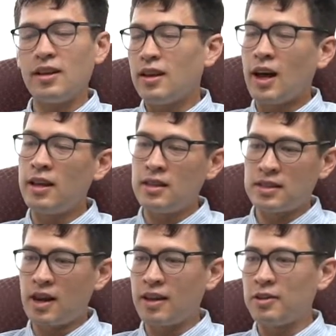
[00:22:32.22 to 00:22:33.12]
It's
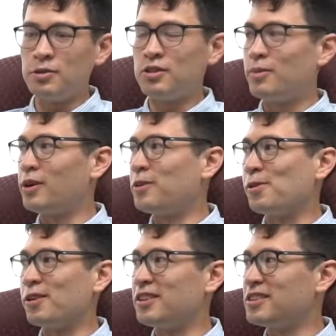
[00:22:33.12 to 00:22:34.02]
not who's the better
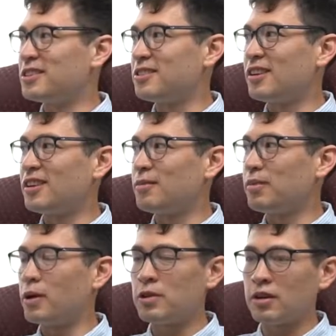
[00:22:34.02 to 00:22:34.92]
organist or not,
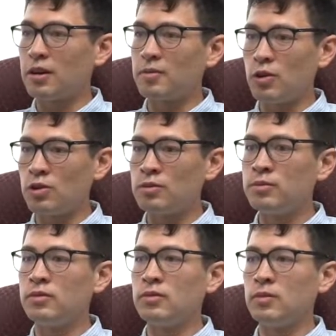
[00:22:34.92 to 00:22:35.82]
but I want to come
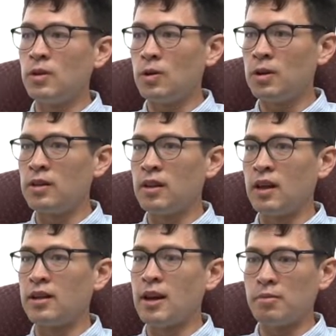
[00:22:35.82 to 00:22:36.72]
home knowing
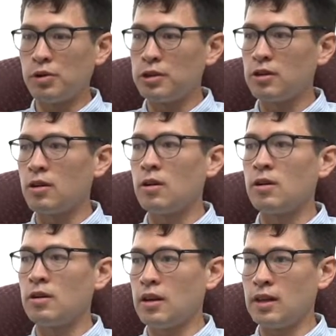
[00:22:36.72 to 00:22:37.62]
that I'm pushing
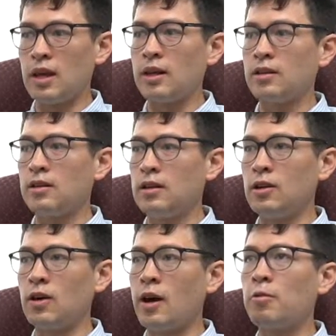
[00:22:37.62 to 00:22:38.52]
her and that,
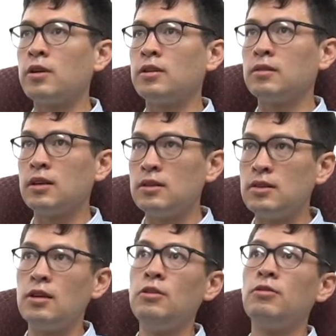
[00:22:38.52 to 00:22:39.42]
I want to
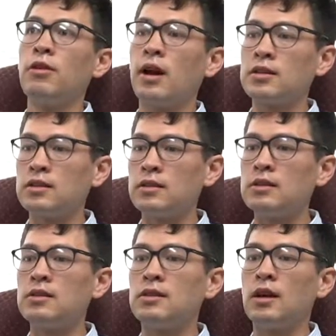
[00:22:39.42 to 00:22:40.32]
continue for
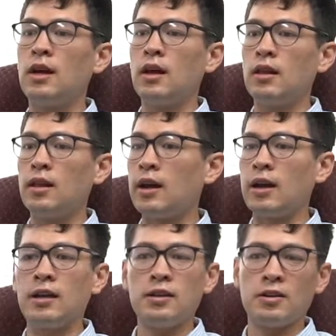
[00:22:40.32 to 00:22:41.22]
excellence, that I